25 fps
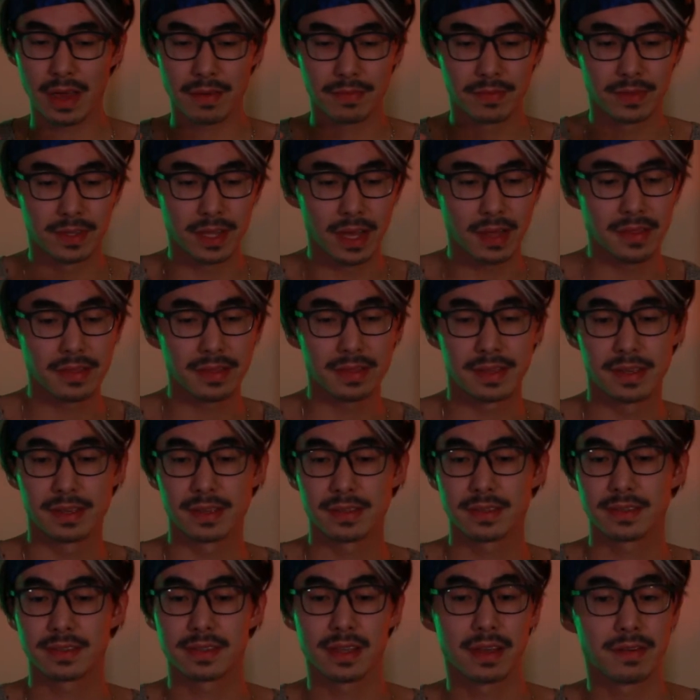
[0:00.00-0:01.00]
have done
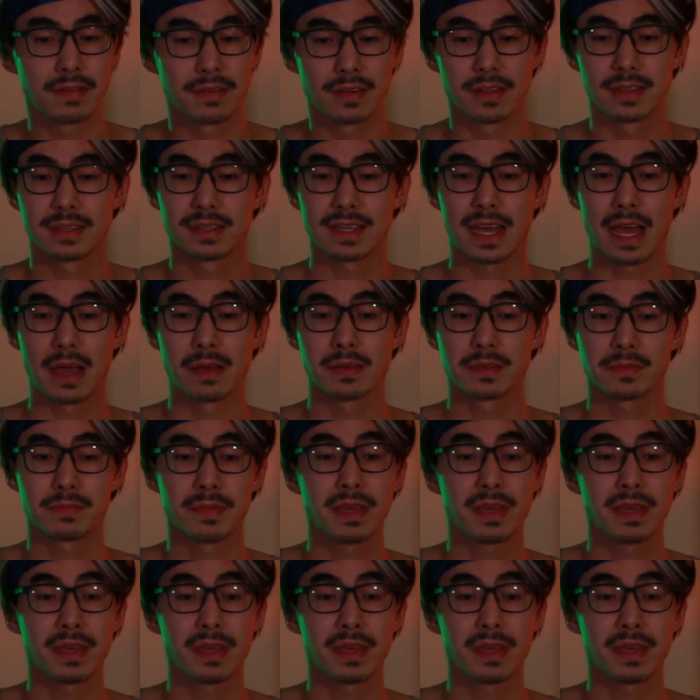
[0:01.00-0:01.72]
this several times,